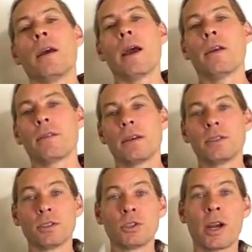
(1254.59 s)
and those
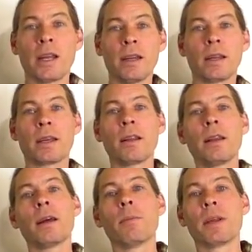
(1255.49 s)
things are draining and
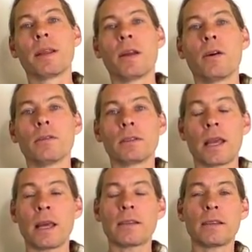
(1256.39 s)
killing them, but they
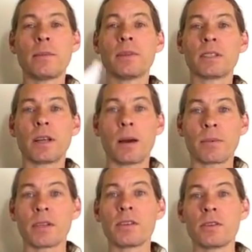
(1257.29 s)
can't seem to stop
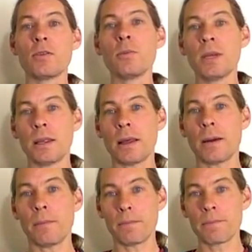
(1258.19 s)
consuming
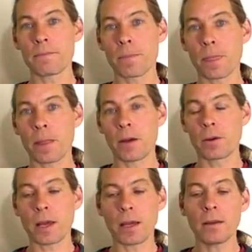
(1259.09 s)
them.
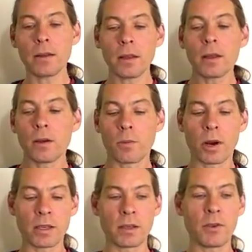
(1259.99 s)
Okay?
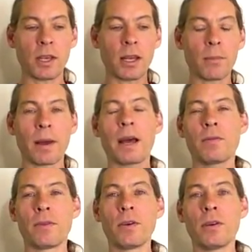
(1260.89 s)
Whereas if you eat a bad
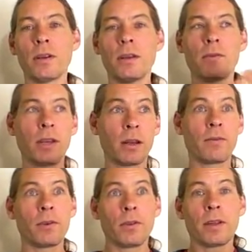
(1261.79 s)
food, and if you eat a
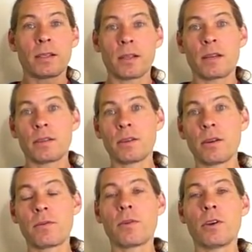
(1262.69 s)
food that's not
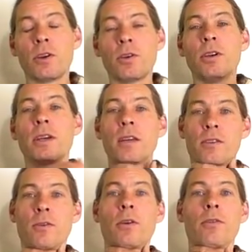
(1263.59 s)
suited for you, and you get a
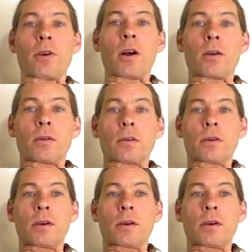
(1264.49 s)
sore throat, you're